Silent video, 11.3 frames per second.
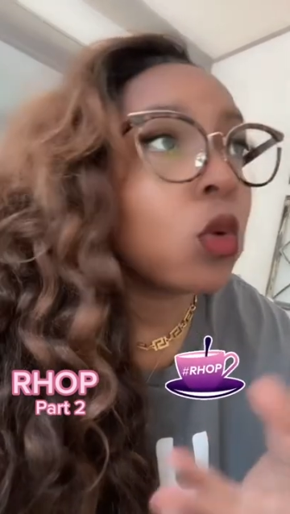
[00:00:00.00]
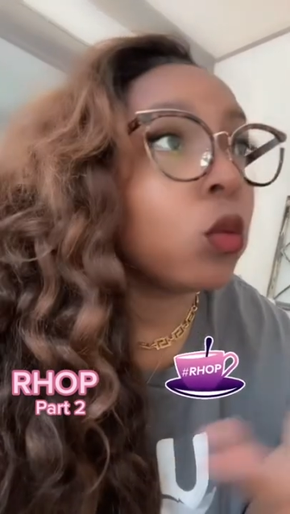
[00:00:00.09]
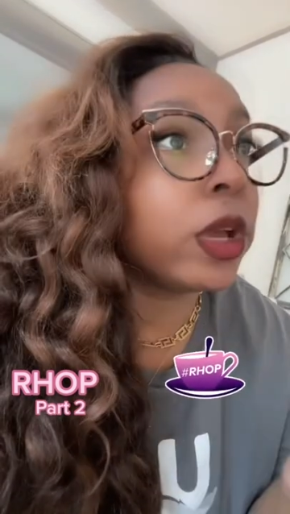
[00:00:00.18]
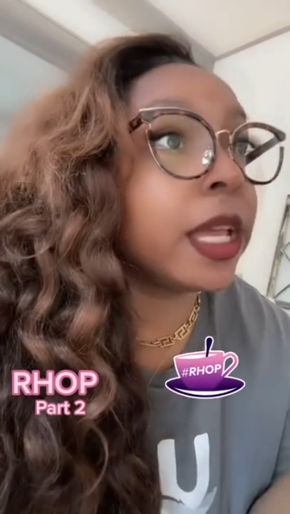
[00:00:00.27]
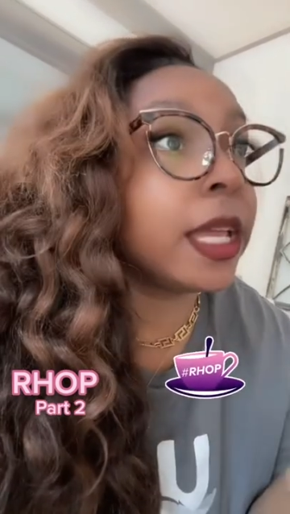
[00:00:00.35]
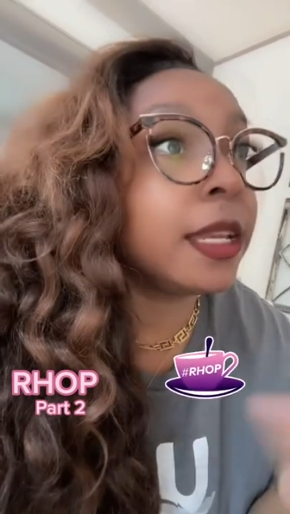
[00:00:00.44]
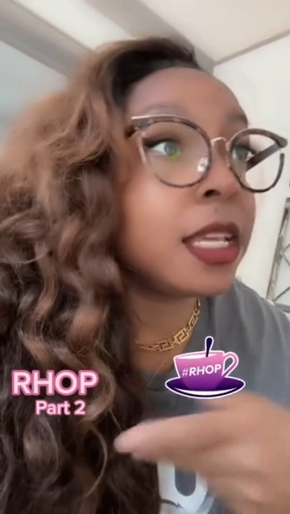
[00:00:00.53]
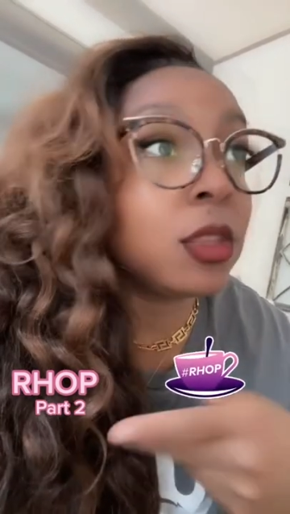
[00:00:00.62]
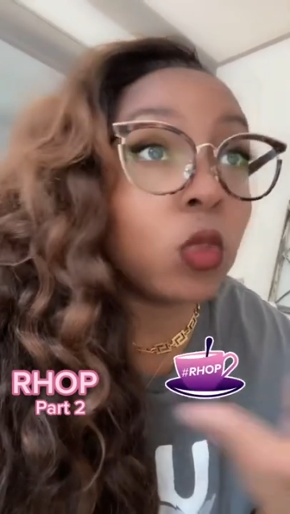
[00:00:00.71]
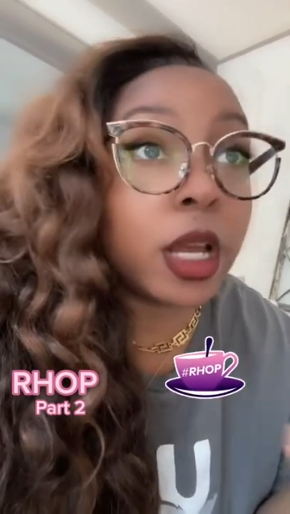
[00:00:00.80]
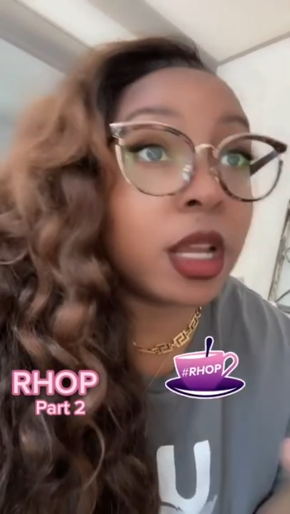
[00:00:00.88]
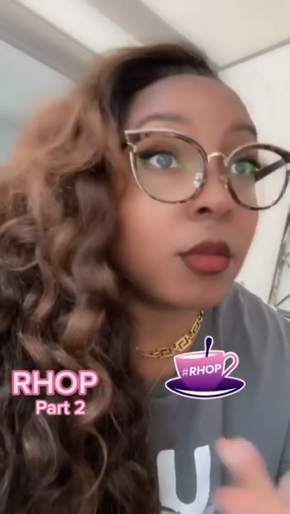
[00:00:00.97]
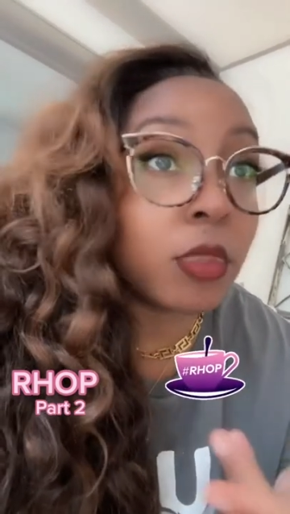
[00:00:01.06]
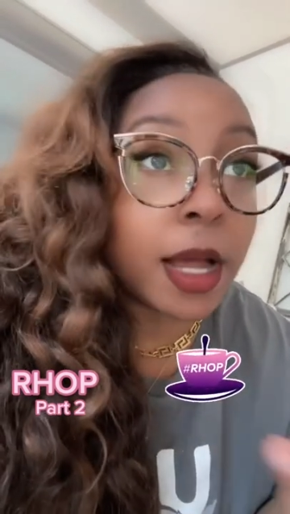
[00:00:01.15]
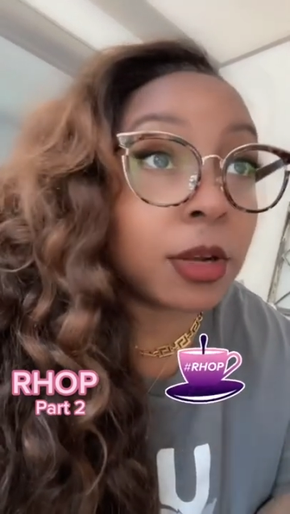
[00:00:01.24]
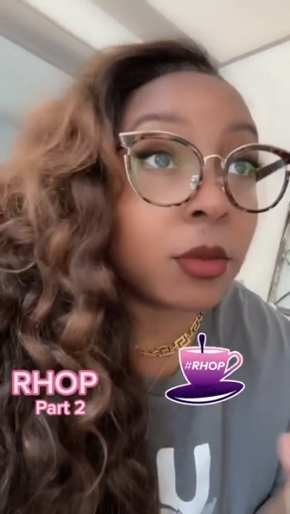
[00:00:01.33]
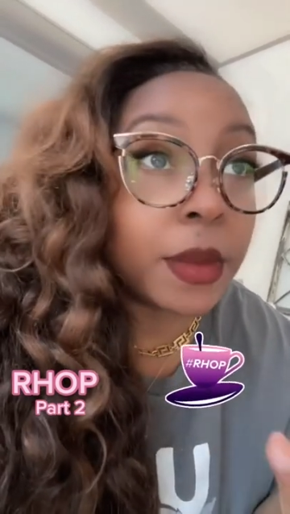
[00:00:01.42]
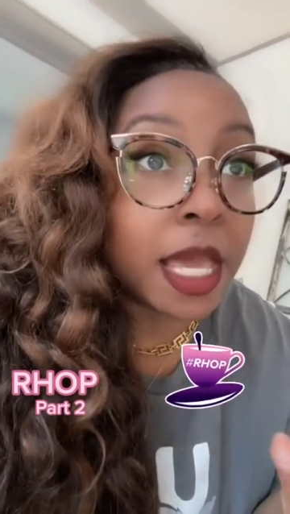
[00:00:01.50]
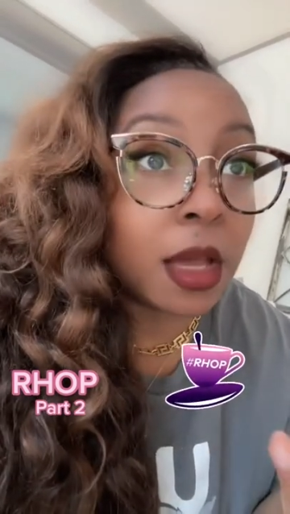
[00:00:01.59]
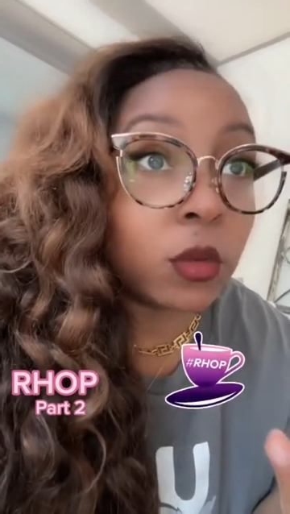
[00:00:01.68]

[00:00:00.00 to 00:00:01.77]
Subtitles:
when neither one of them brought no man with